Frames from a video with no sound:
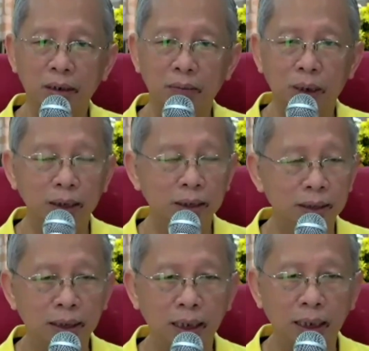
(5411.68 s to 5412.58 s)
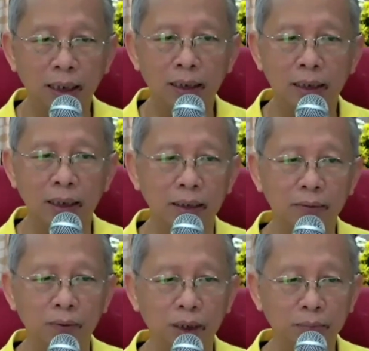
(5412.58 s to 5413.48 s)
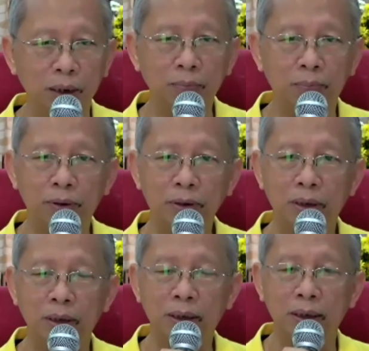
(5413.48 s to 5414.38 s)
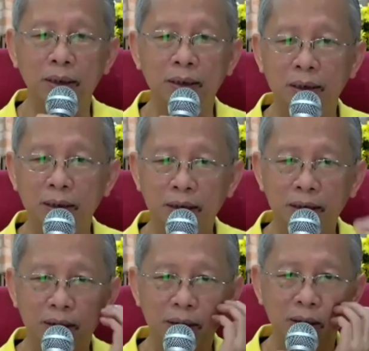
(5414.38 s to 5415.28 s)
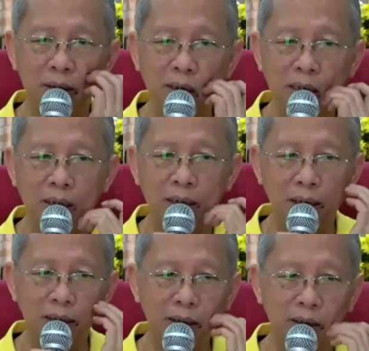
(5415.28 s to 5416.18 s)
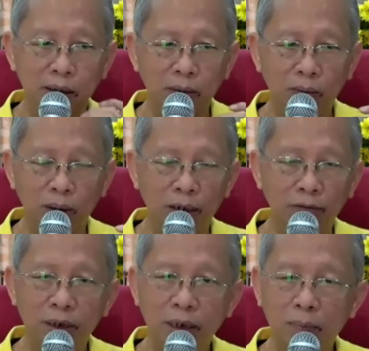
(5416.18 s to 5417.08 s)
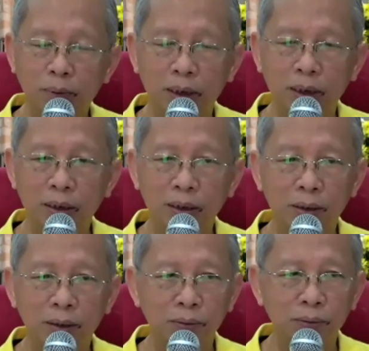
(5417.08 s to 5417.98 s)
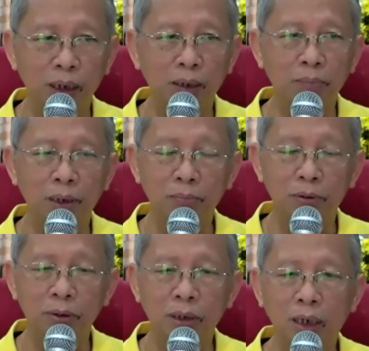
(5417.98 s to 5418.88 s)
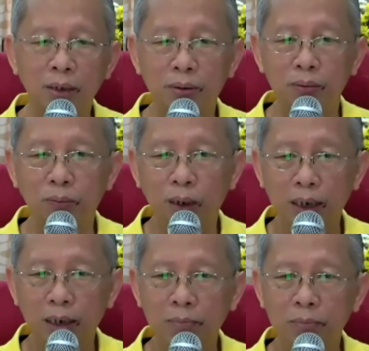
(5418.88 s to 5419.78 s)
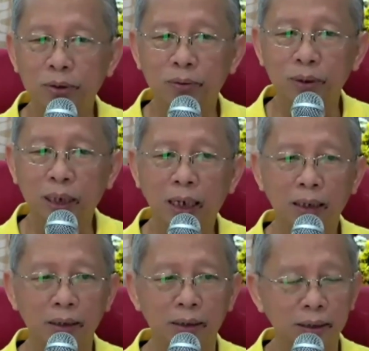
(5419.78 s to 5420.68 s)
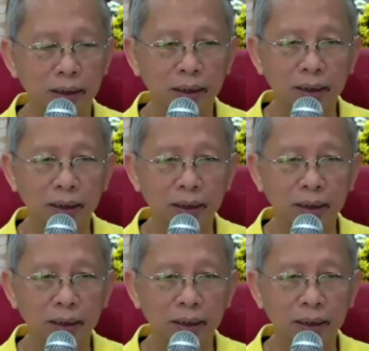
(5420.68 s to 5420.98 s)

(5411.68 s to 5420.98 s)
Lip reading: Why this guy like that? Why my boss like that? Then whatever happened, you like blame yourself. Why I'm so careless?